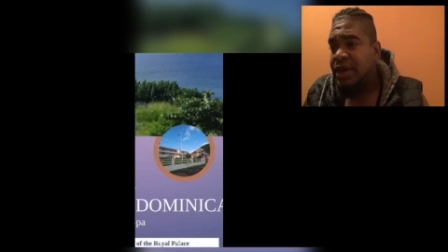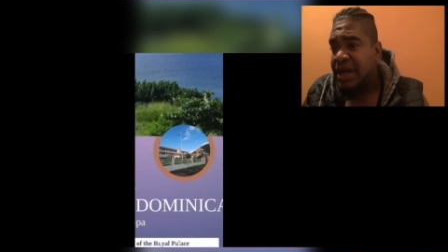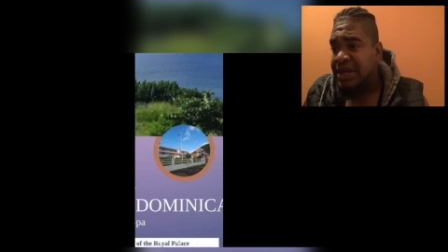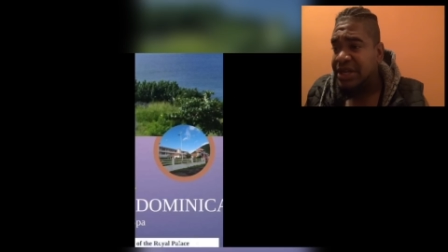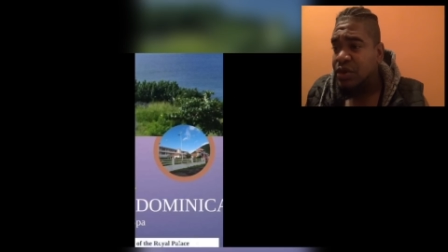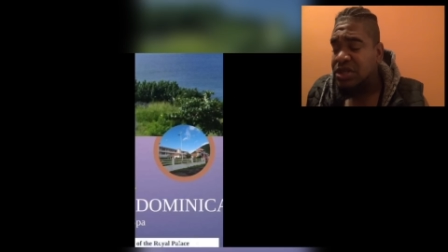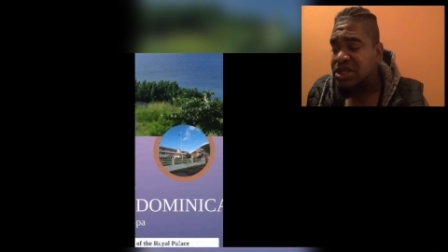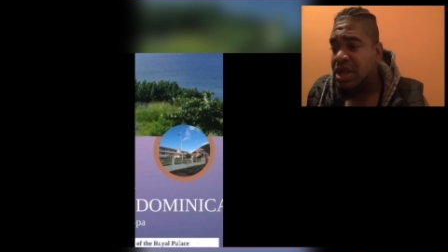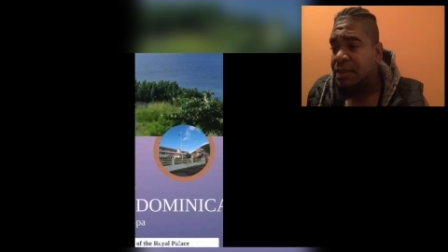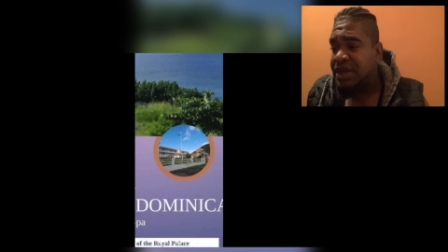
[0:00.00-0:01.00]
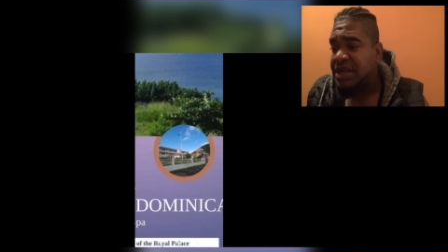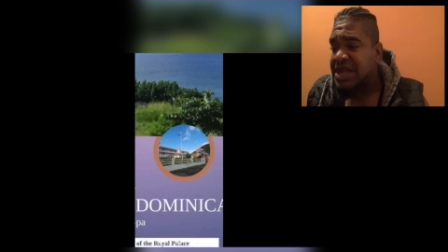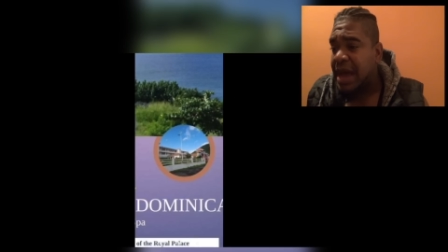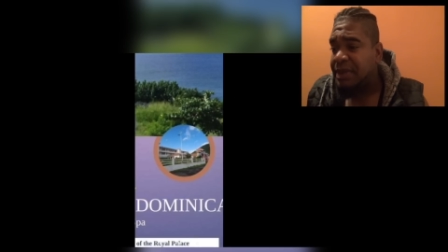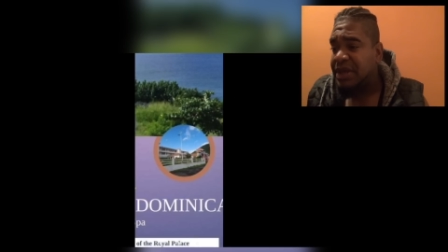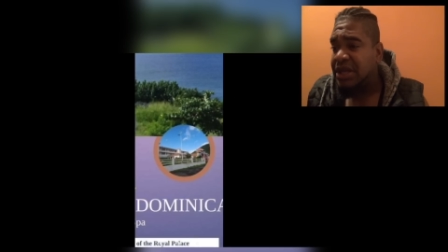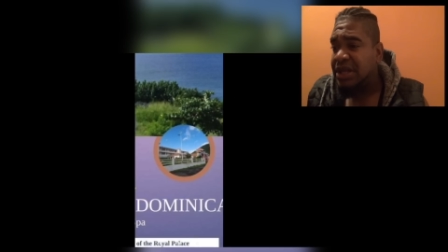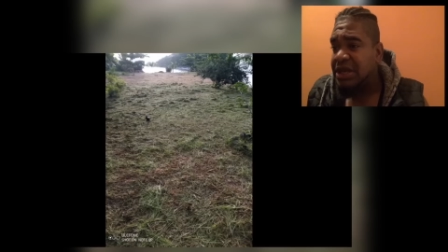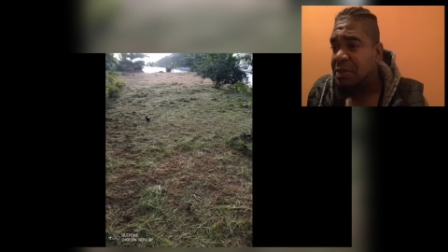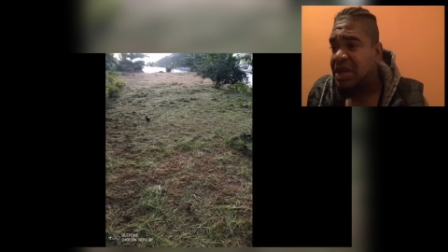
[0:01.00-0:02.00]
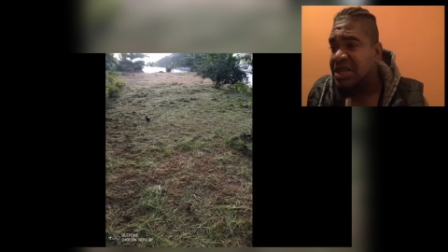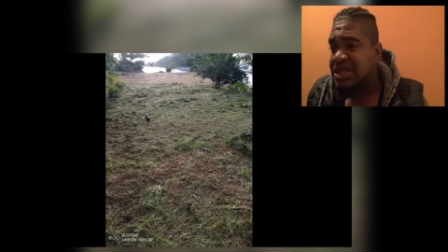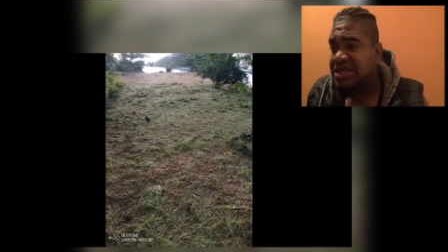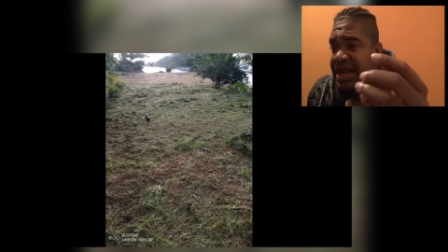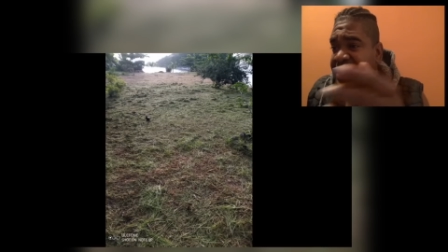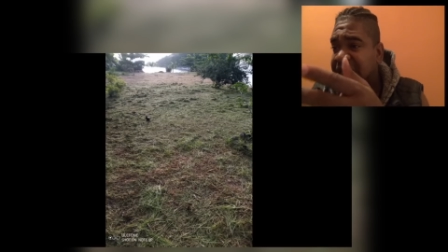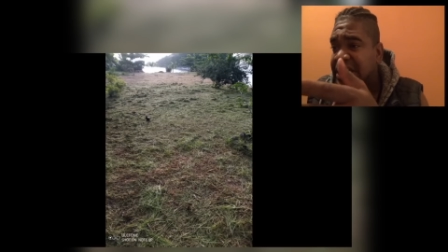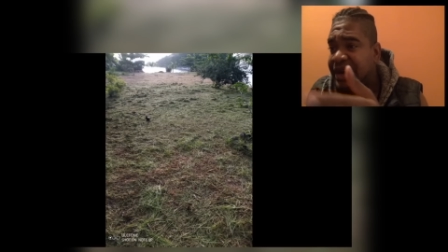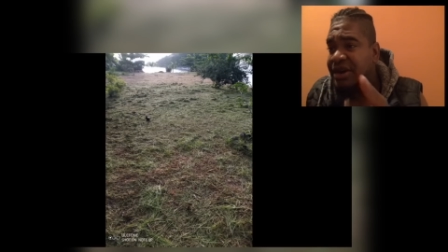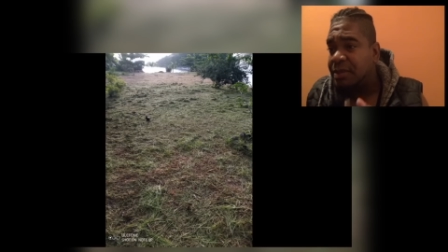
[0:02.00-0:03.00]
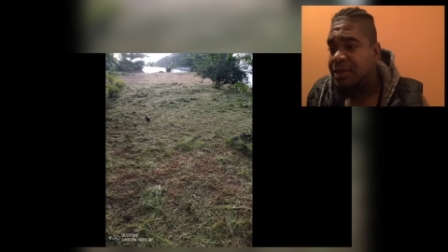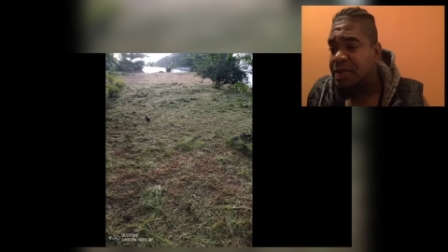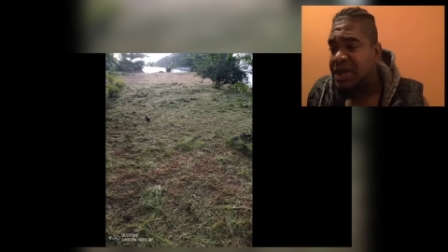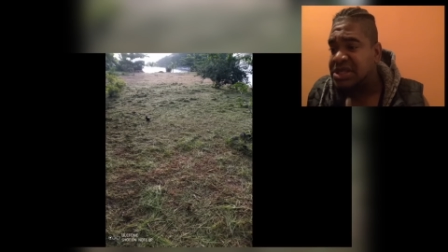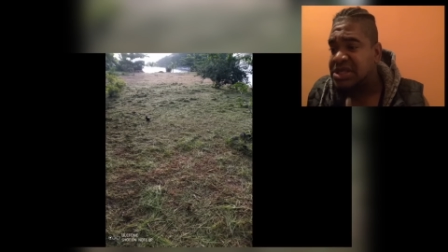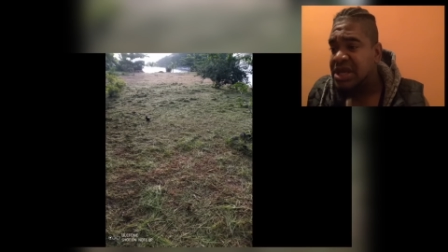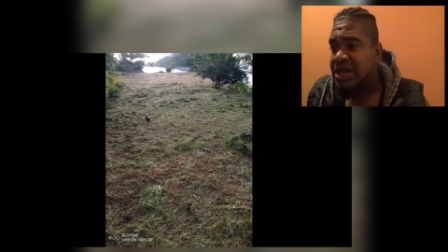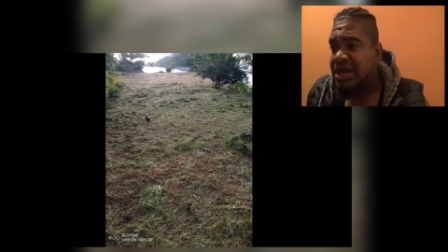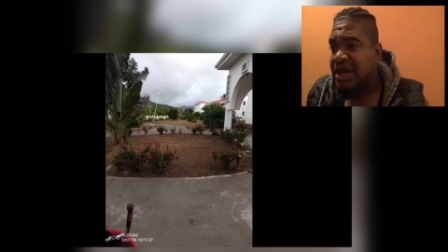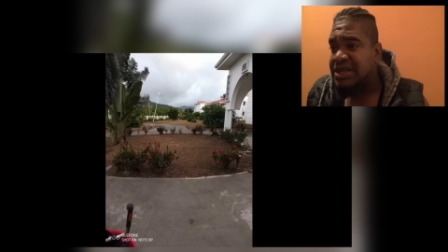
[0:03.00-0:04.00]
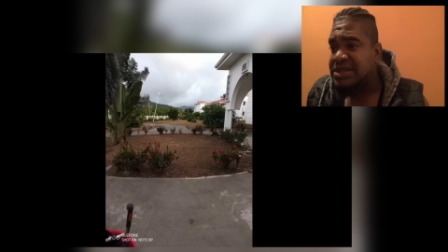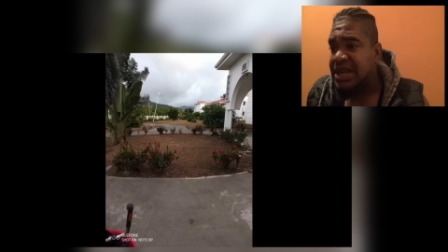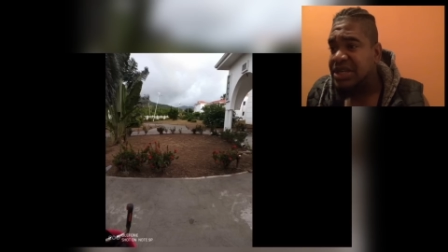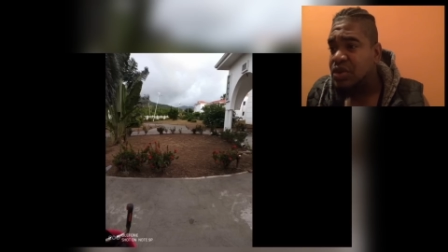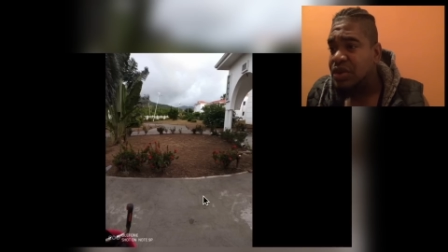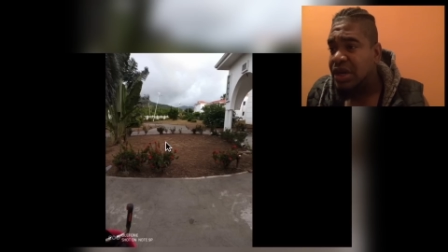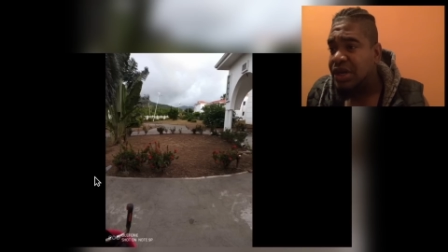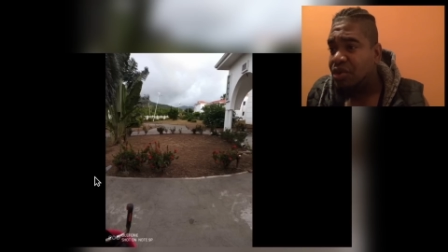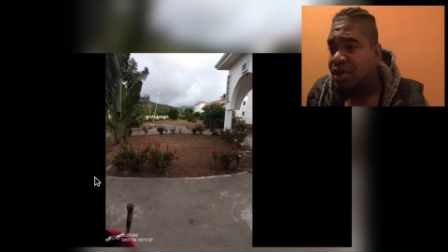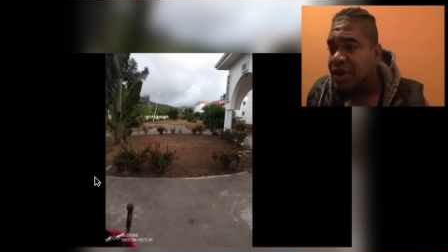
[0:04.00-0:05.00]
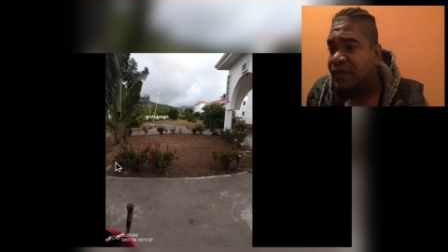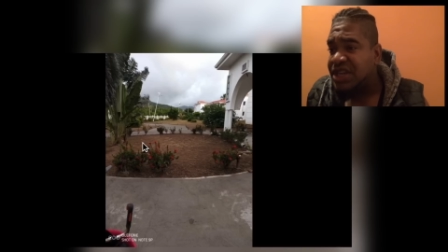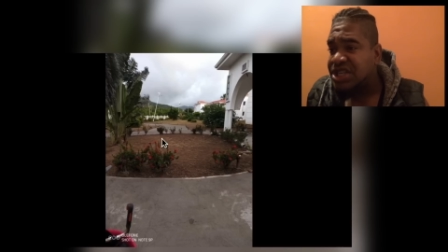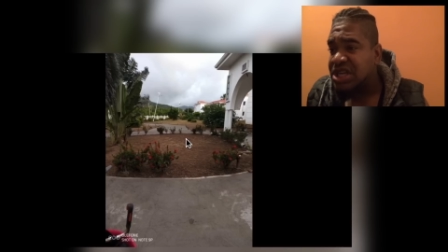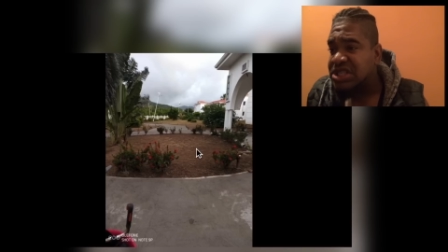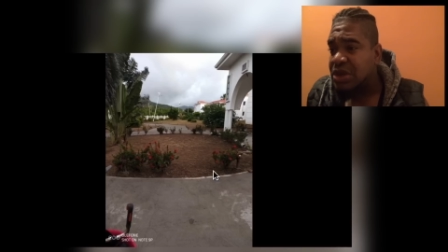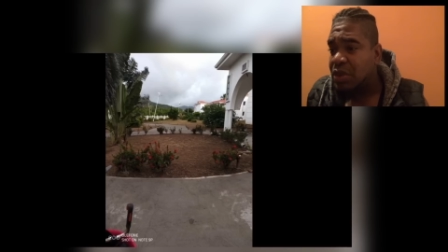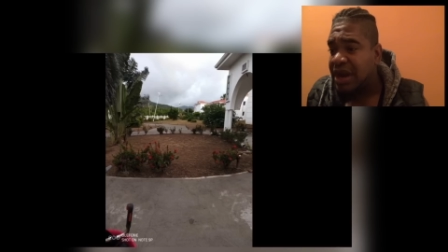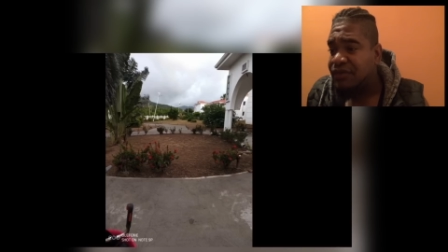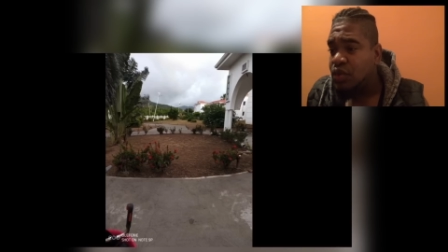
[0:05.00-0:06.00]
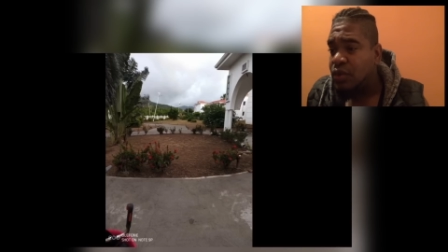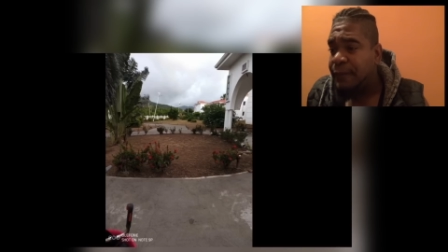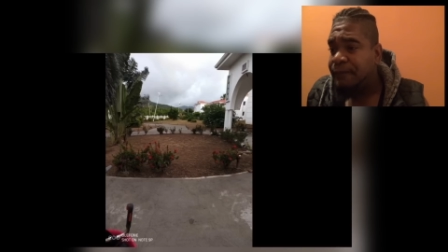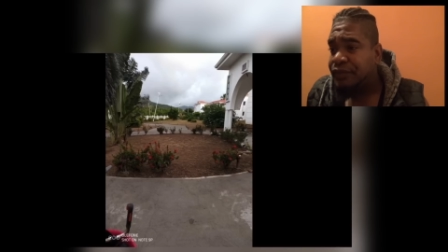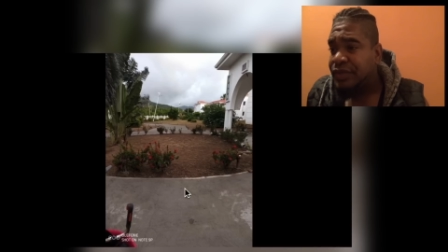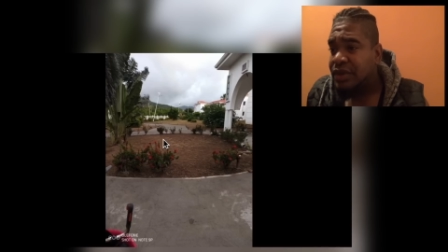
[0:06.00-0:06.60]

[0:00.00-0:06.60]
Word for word: And they noticed something is happening in the place. They started clearing up the place and started doing a little renovations and what have you.